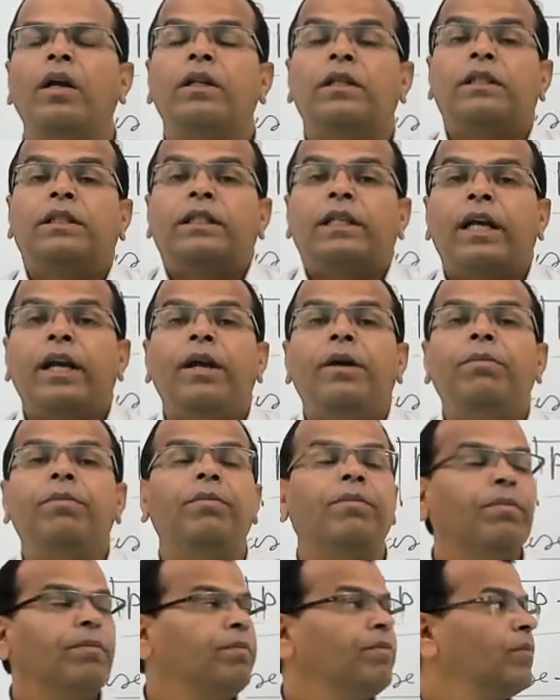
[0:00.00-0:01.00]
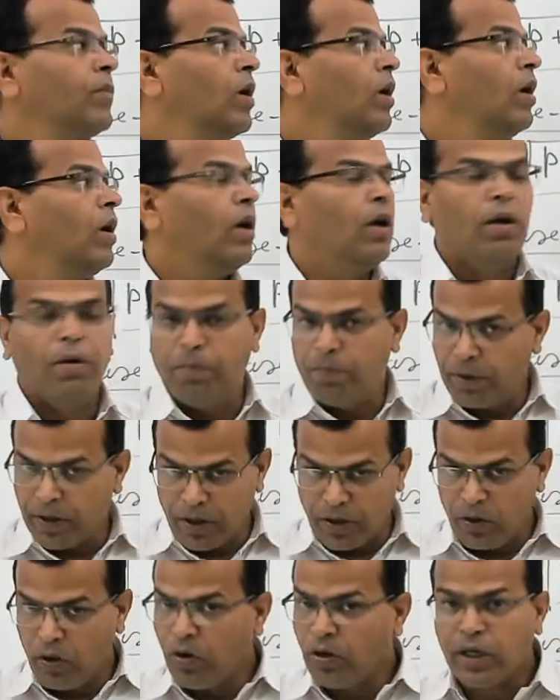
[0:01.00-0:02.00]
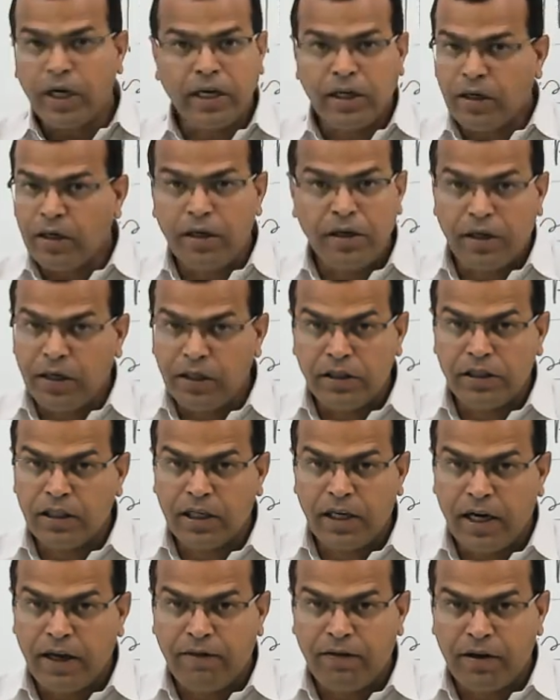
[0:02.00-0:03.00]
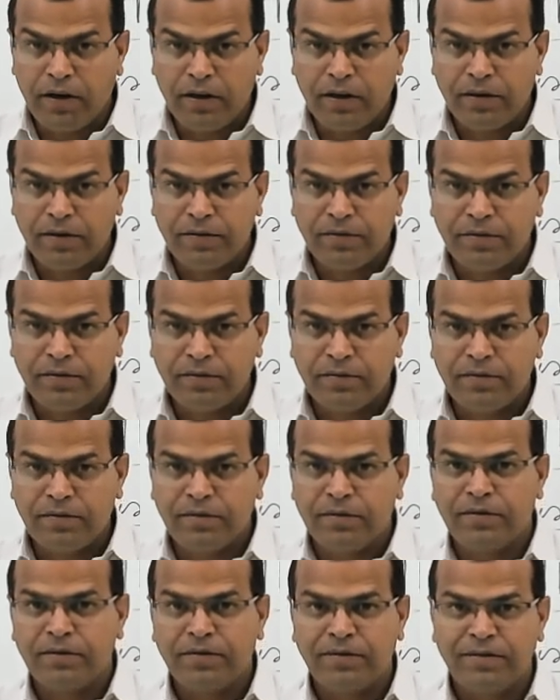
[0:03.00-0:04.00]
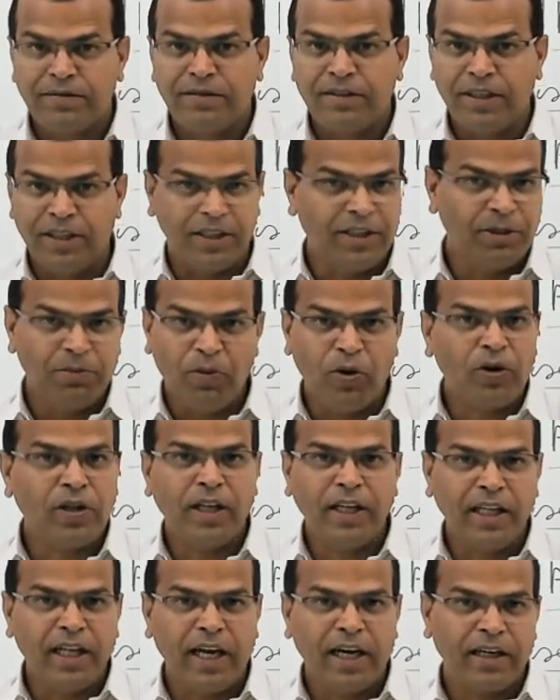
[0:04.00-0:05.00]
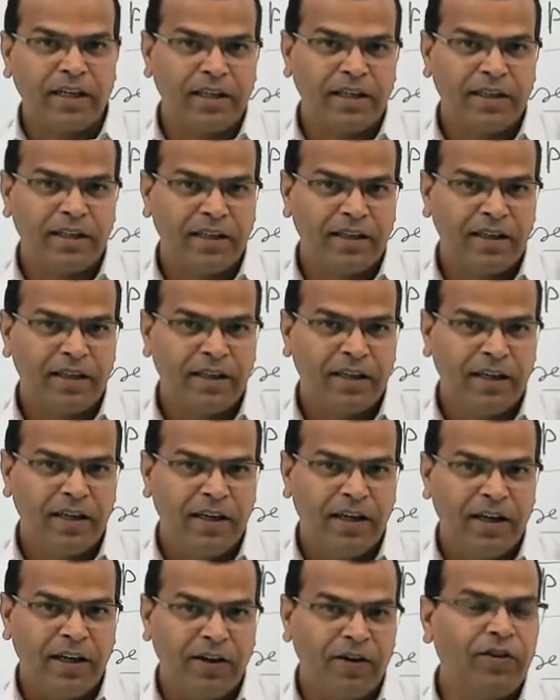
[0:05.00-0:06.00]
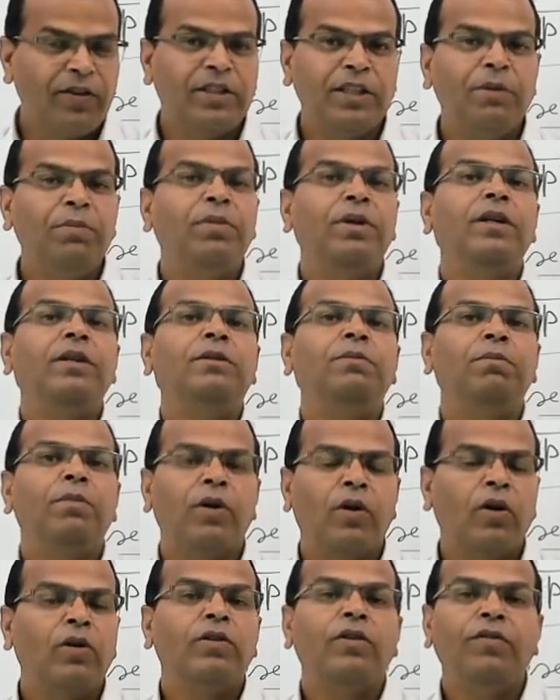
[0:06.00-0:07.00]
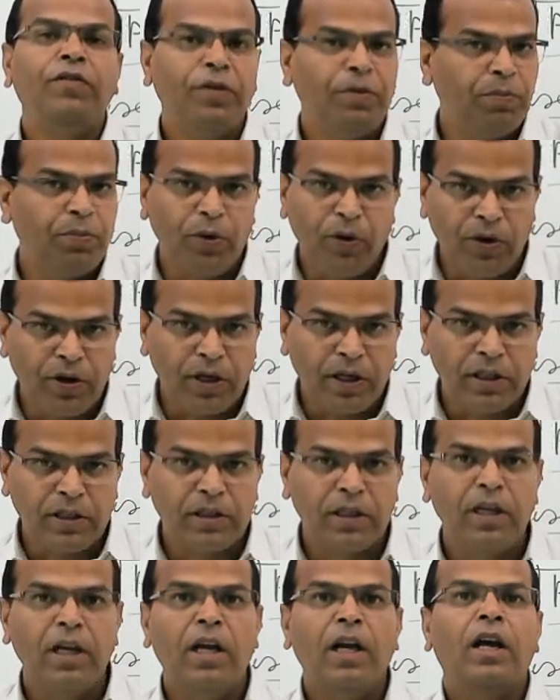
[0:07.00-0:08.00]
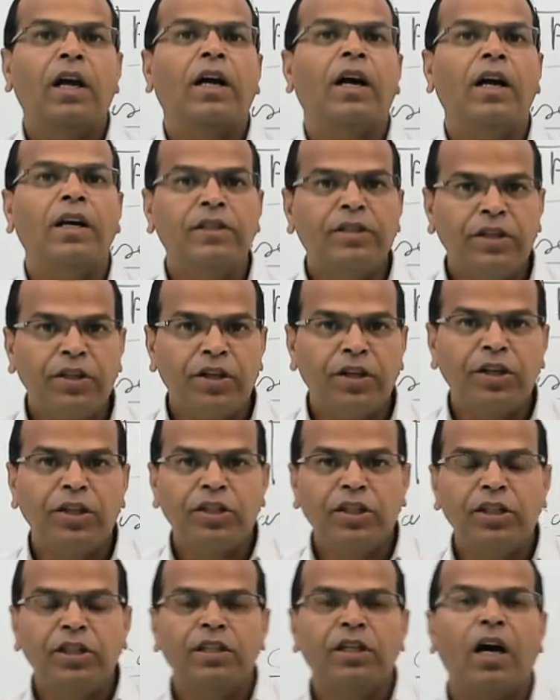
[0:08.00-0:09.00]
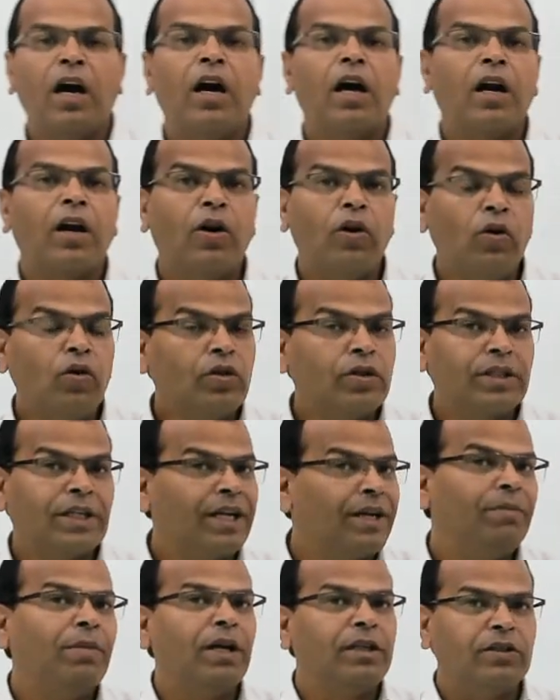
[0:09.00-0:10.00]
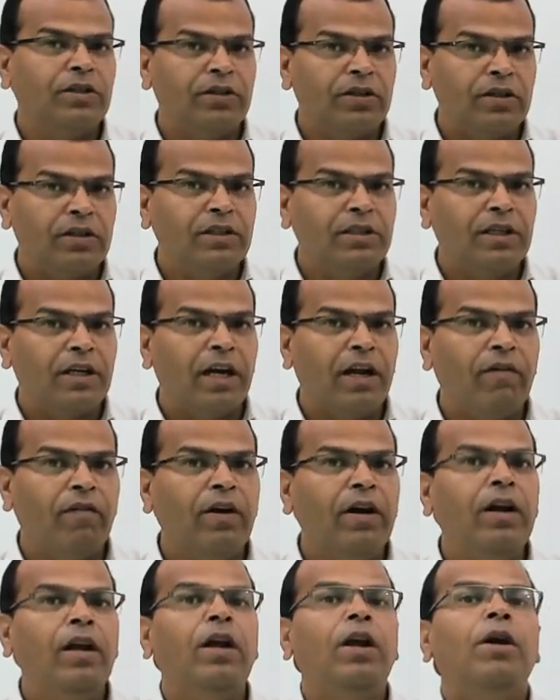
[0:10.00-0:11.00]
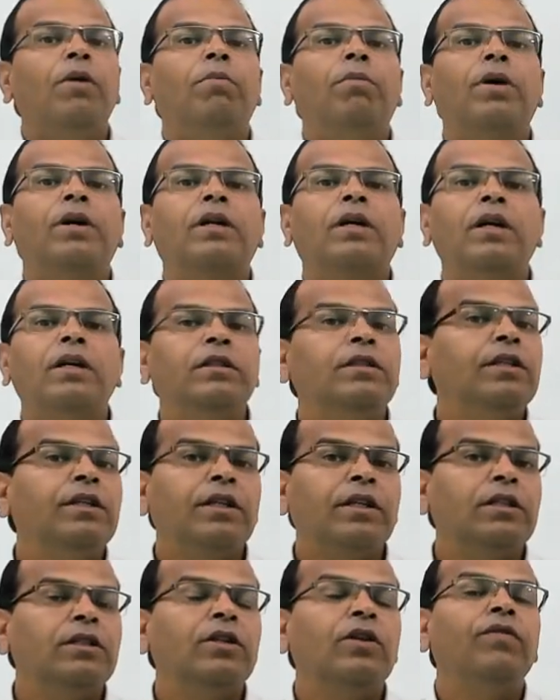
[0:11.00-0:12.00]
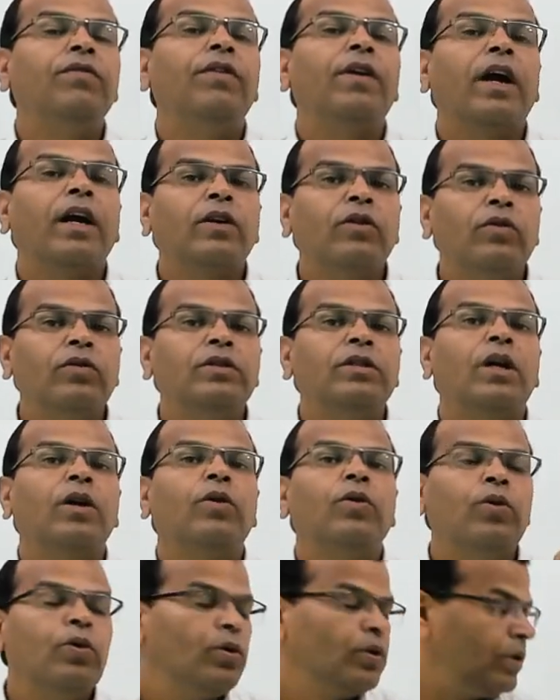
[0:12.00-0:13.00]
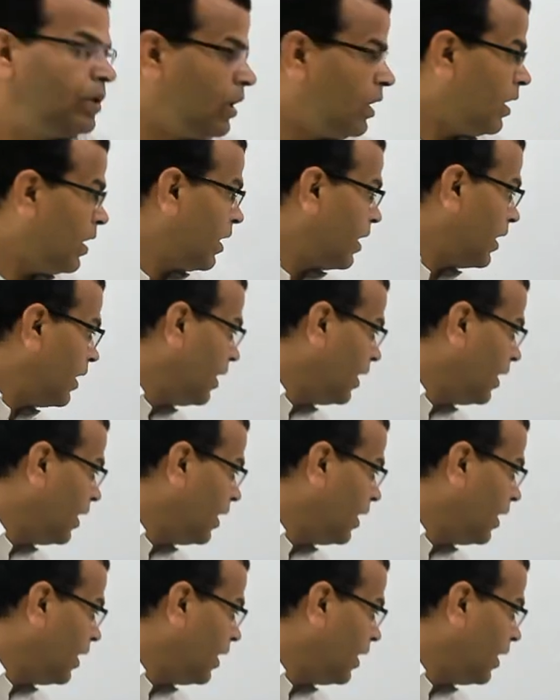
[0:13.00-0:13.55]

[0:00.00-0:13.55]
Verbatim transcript: is same but not at intrinsic level it is more than that reason being because of impurities concentrations are not same as intrinsic level but concentration of electrons or holes are